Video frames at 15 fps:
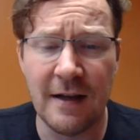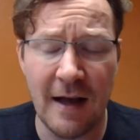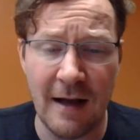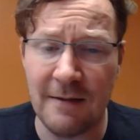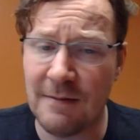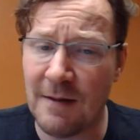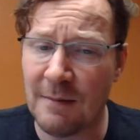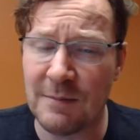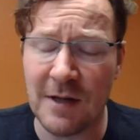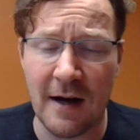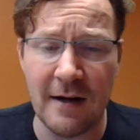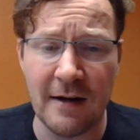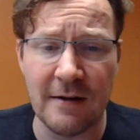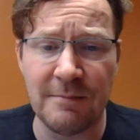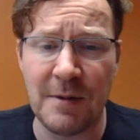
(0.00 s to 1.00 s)
I'm
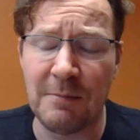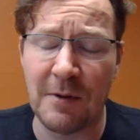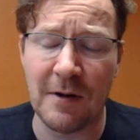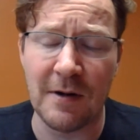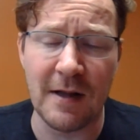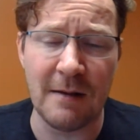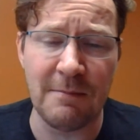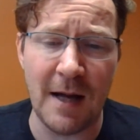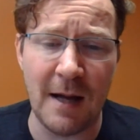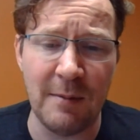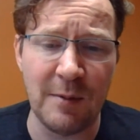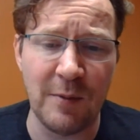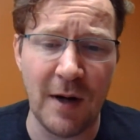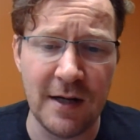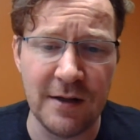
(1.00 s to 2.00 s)
tired. People are like,
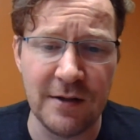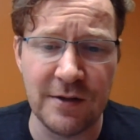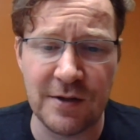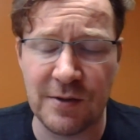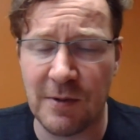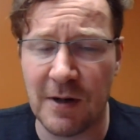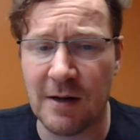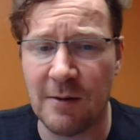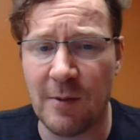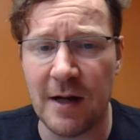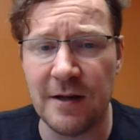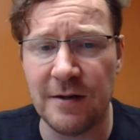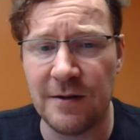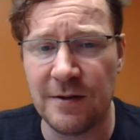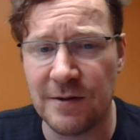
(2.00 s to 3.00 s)
Bobby, why do you swear? Why
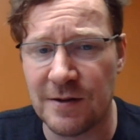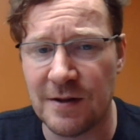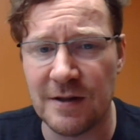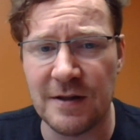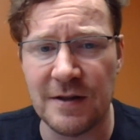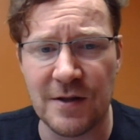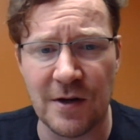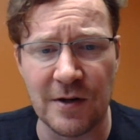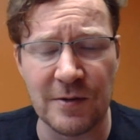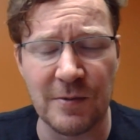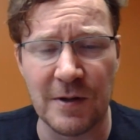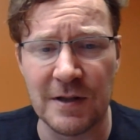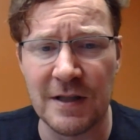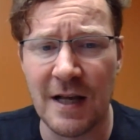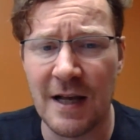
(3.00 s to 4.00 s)
do you use these curse
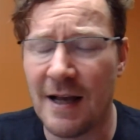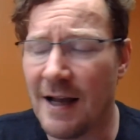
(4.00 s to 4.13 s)
words?